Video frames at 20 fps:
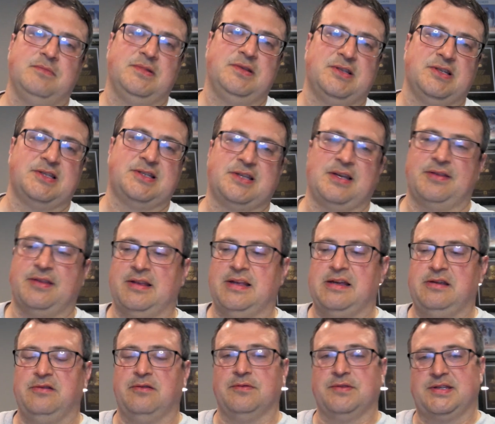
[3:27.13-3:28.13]
just something
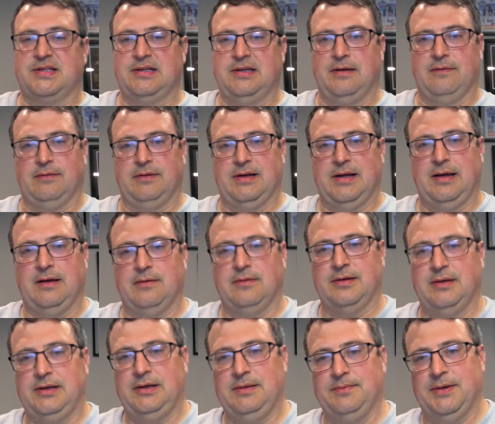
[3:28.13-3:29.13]
that you don't see every day
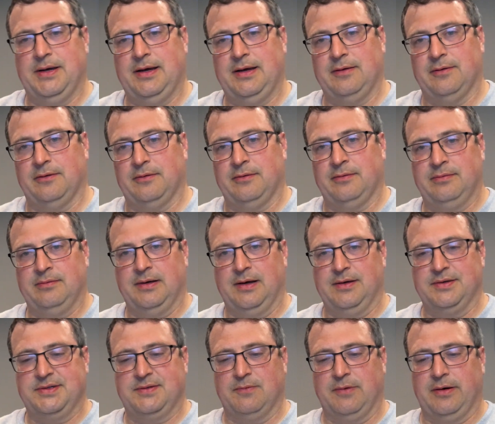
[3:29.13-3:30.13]
on eBay or
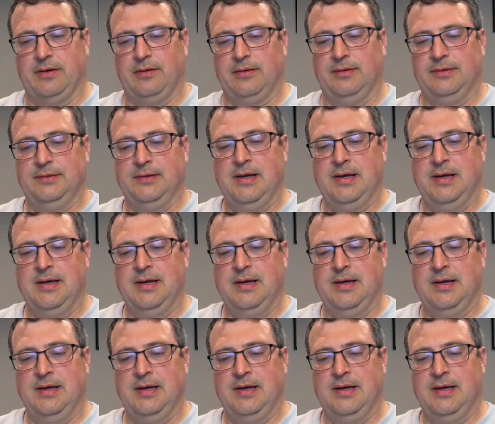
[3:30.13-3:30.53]
elsewhere.